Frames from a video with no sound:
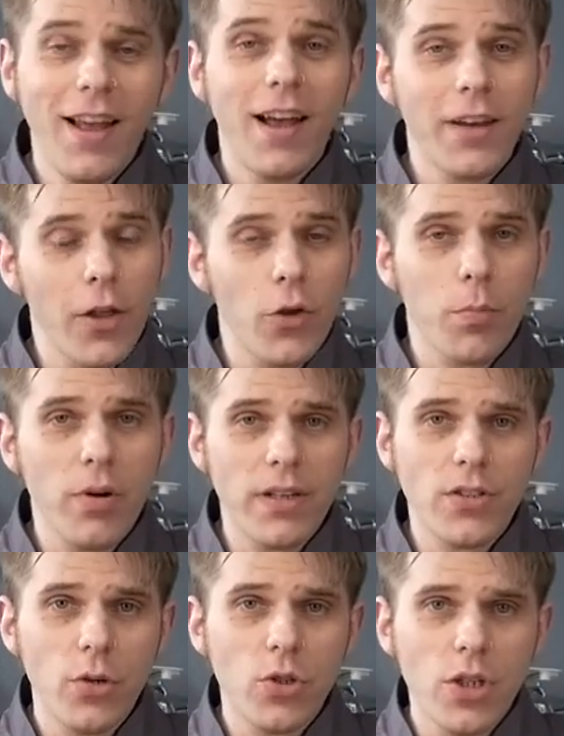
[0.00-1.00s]
Another
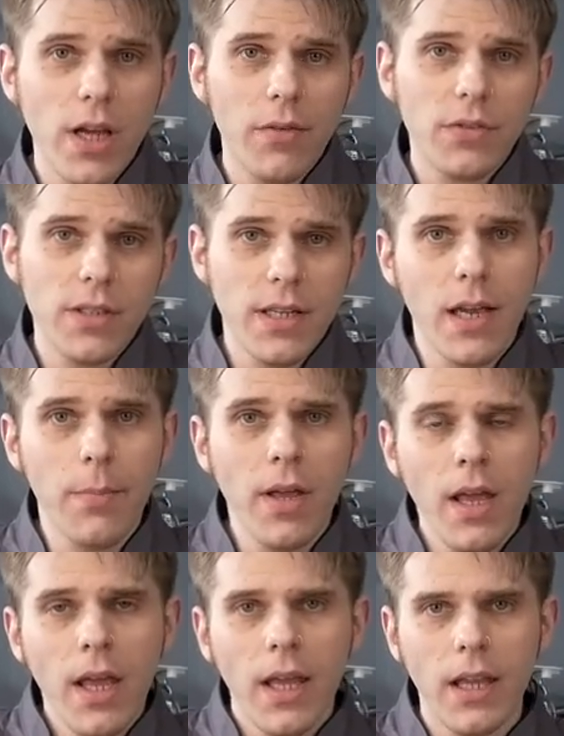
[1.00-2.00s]
Presto Chef tip
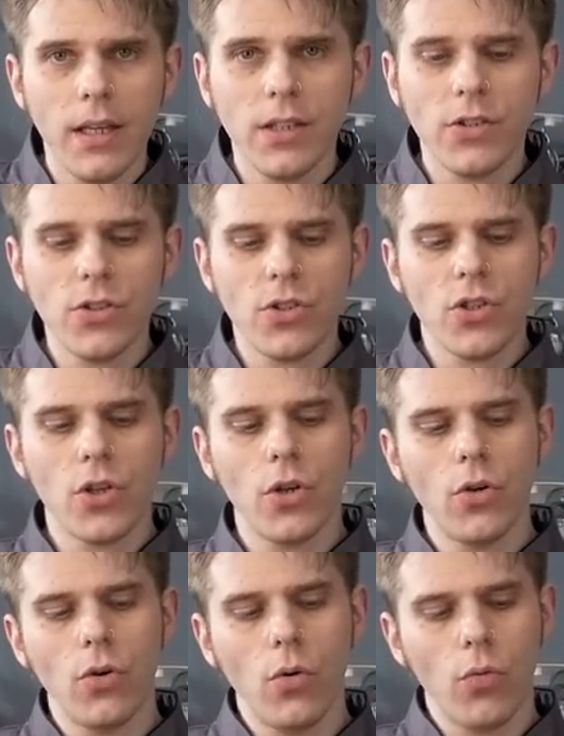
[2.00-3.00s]
is
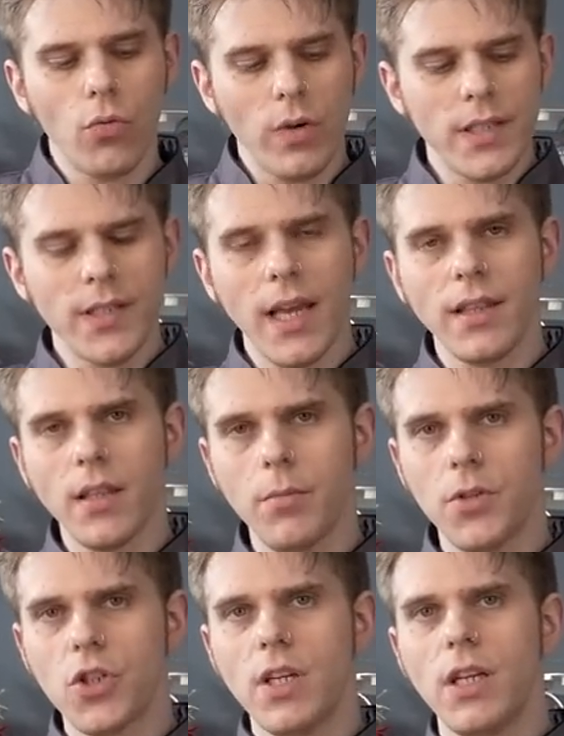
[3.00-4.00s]
to reset the
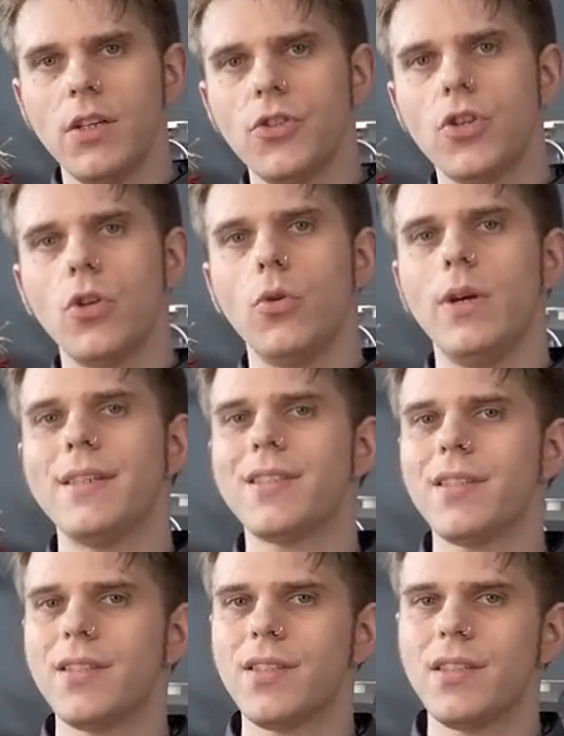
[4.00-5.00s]
machine to
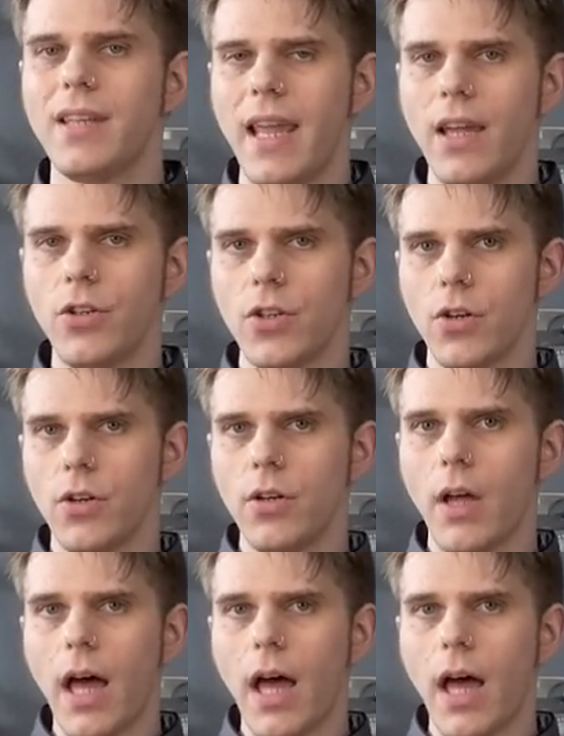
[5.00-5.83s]
its standard